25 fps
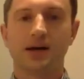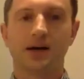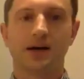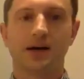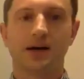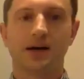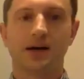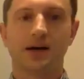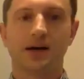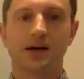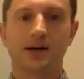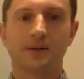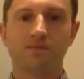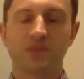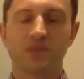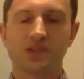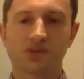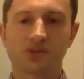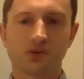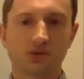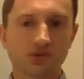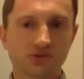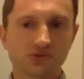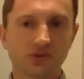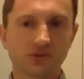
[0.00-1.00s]

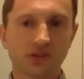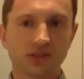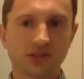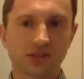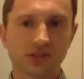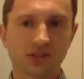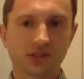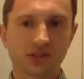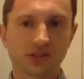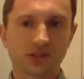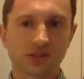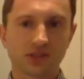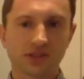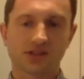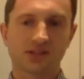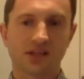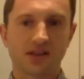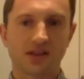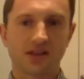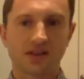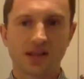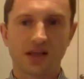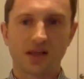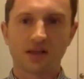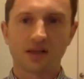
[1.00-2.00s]
So it was really
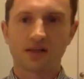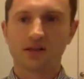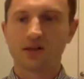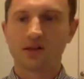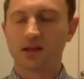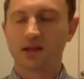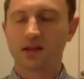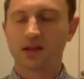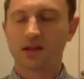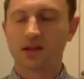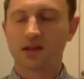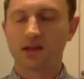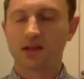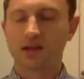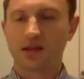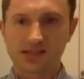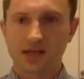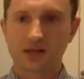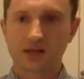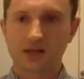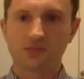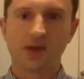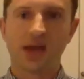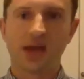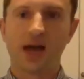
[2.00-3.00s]
delicious. And then, like I
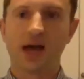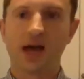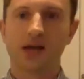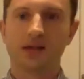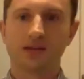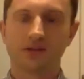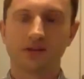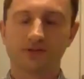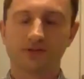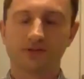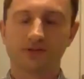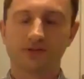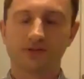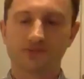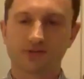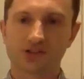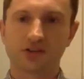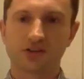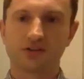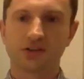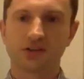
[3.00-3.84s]
said, we added the fresh